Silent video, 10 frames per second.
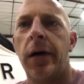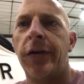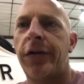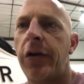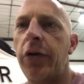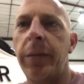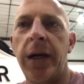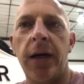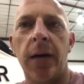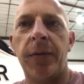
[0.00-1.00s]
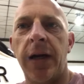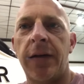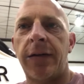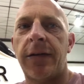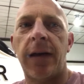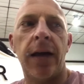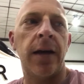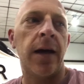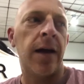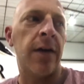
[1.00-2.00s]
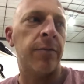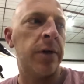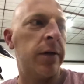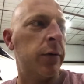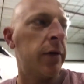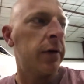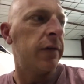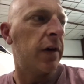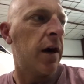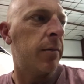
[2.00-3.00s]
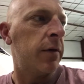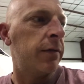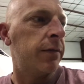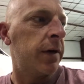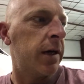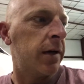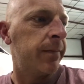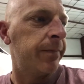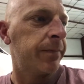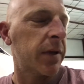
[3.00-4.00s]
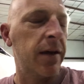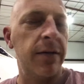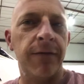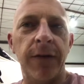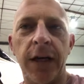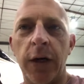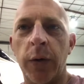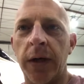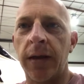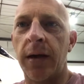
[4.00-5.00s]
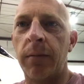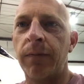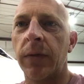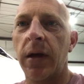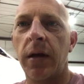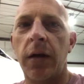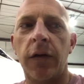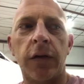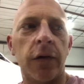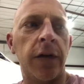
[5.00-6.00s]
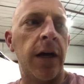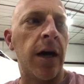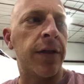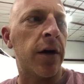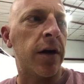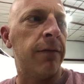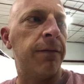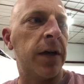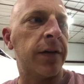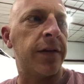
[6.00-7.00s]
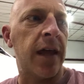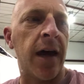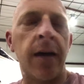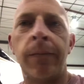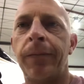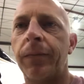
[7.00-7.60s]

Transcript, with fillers: So many updates, and I haven't been doing a good job of uh, videoing them. So today I thought I'd fix that.